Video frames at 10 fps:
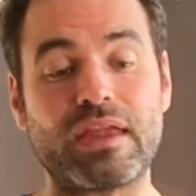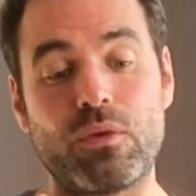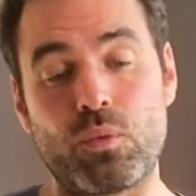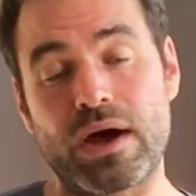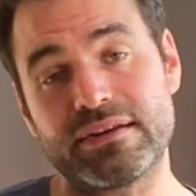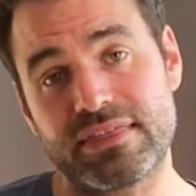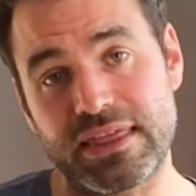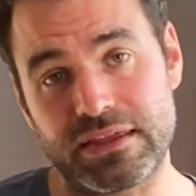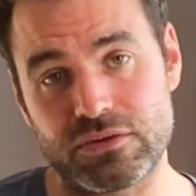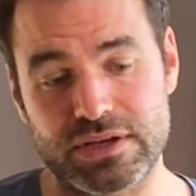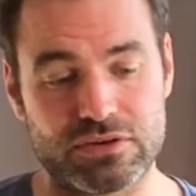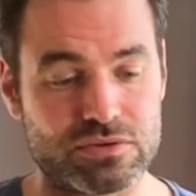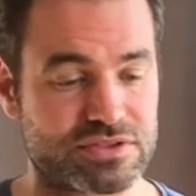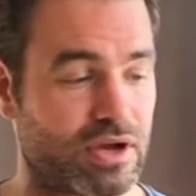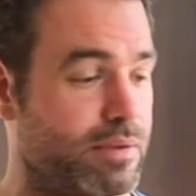one thing you can
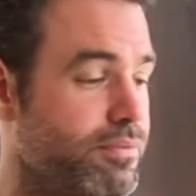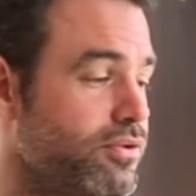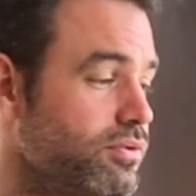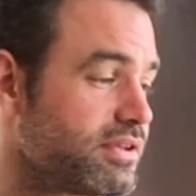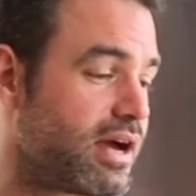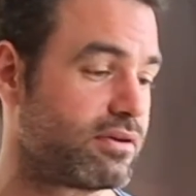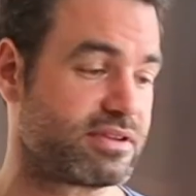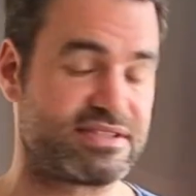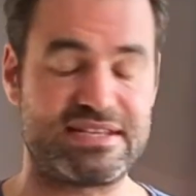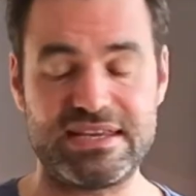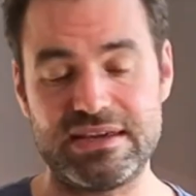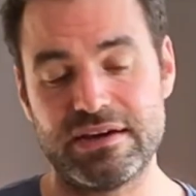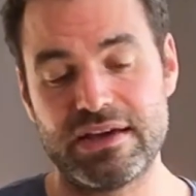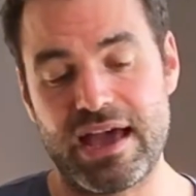do, so I brewed now the tea